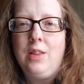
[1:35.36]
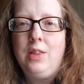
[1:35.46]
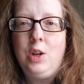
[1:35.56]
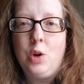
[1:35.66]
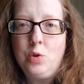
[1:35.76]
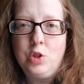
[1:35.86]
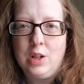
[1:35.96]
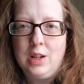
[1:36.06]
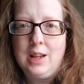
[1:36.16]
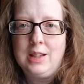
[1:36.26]
the
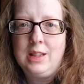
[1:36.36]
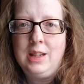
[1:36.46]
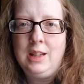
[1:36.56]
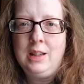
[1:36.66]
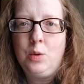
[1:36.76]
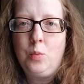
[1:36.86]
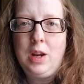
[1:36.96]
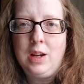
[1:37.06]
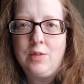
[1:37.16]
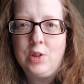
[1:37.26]
ocean and seeing the
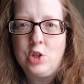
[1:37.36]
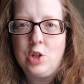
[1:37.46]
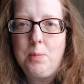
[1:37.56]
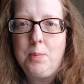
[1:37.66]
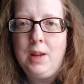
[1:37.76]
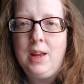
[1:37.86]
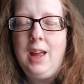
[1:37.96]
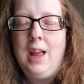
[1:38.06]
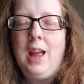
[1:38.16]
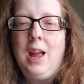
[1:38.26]
wake of the ship
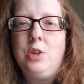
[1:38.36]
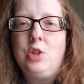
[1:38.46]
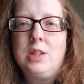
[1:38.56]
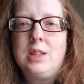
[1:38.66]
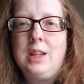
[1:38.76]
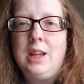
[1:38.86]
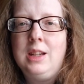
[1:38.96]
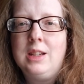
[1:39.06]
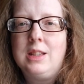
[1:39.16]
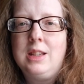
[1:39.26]
and just
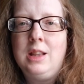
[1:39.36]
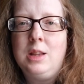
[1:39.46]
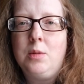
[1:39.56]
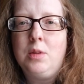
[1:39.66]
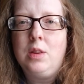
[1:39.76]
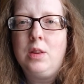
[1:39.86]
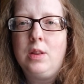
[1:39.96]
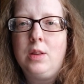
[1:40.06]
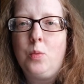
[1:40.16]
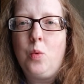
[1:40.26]
getting to see the
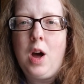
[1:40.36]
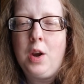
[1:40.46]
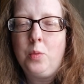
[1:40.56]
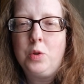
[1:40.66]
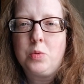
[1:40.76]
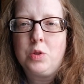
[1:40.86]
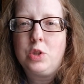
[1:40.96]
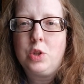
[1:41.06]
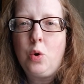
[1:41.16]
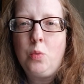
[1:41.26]
water, which was
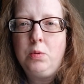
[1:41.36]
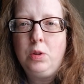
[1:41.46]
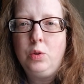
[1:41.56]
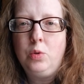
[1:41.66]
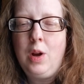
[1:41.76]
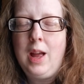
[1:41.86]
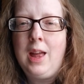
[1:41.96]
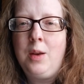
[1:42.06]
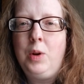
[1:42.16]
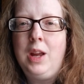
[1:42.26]
so blue,
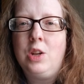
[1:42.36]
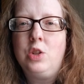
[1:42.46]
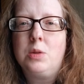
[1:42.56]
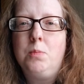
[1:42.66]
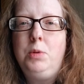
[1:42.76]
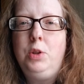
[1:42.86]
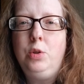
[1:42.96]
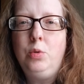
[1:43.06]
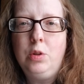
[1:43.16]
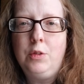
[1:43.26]
and we had just
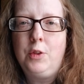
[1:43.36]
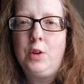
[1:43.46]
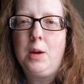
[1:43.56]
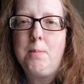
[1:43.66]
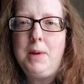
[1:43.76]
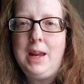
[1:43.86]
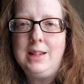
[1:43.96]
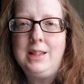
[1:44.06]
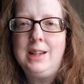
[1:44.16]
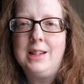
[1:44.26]
beautiful,
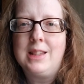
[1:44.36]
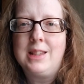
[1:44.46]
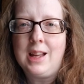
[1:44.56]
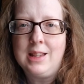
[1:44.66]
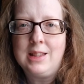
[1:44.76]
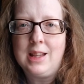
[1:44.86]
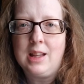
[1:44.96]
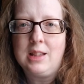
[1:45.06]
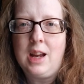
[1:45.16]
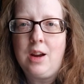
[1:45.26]
amazing
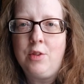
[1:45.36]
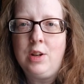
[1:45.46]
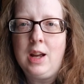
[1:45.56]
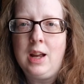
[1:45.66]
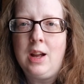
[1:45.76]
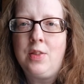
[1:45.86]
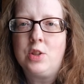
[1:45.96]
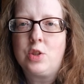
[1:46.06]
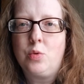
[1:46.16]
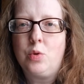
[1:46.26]
sunsets every night on
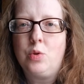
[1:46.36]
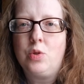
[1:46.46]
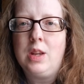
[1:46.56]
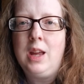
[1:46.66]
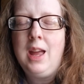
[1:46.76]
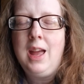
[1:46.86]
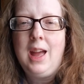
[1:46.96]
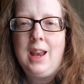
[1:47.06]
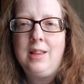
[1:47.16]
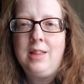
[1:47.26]
this cruise.
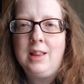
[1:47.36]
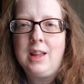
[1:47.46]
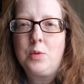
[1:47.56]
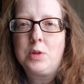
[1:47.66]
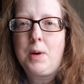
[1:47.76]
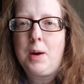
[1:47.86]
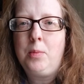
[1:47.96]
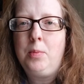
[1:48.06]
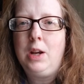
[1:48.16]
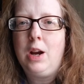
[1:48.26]
And I think that was
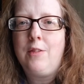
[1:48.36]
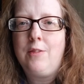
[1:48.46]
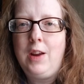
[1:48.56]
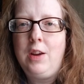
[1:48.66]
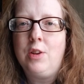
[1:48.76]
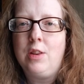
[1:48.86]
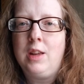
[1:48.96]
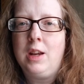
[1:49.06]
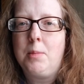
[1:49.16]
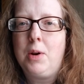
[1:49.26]
probably our favorite
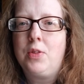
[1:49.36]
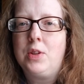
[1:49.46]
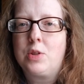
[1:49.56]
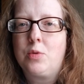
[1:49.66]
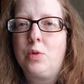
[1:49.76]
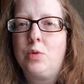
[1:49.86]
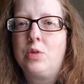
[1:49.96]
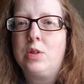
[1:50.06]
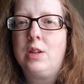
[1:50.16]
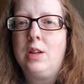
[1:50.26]
thing about this
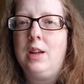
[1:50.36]
cruise.